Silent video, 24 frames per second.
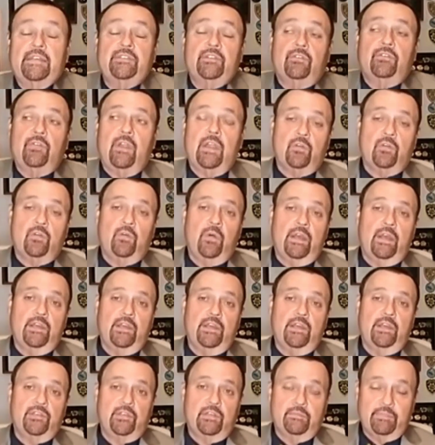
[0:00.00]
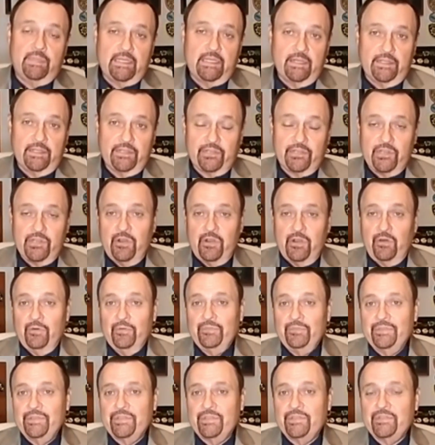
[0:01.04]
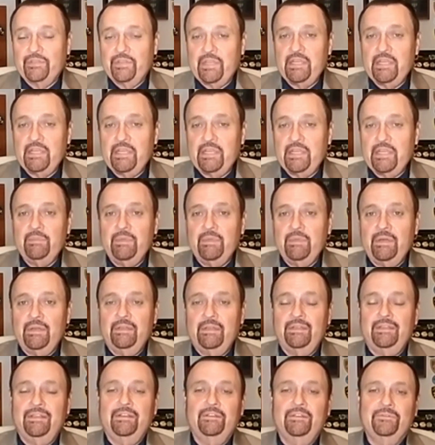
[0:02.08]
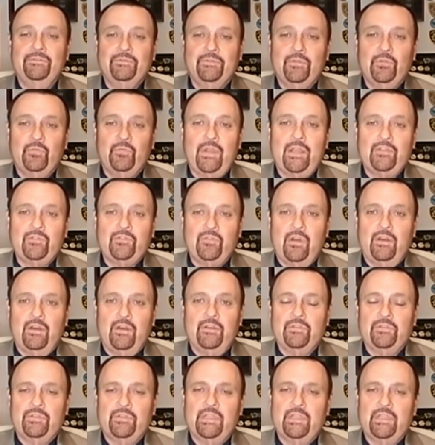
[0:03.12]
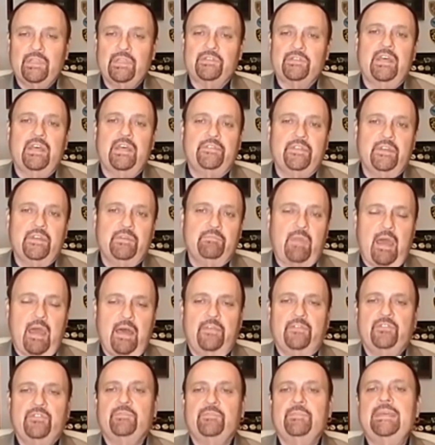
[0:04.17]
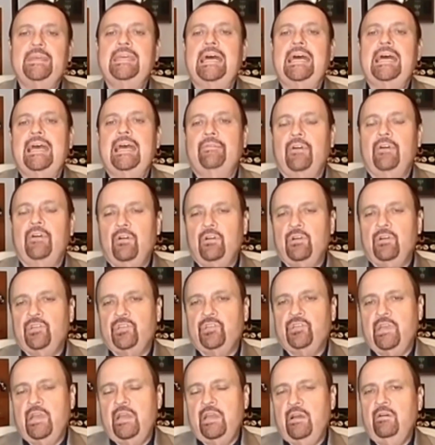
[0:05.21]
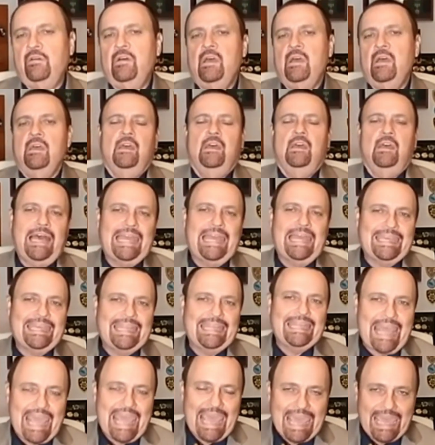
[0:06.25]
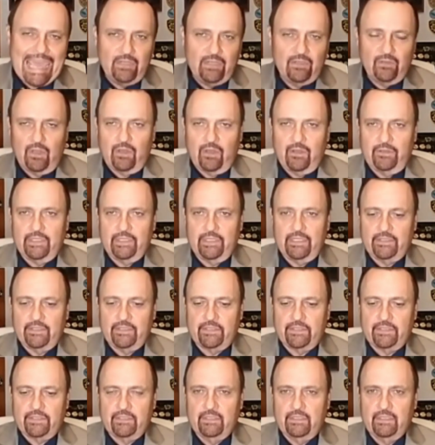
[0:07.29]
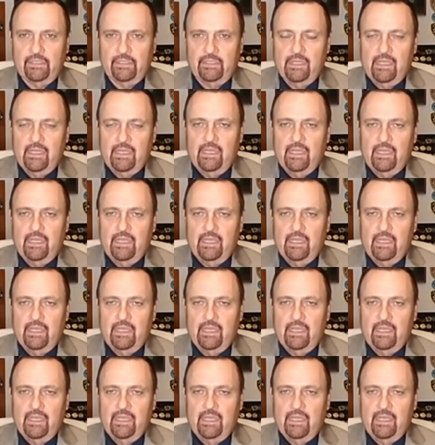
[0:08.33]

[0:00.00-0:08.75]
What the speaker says: That's a great question, because, you know, the stigma of correctional officers is nothing bothers me. I have a hard shell. I can handle all this.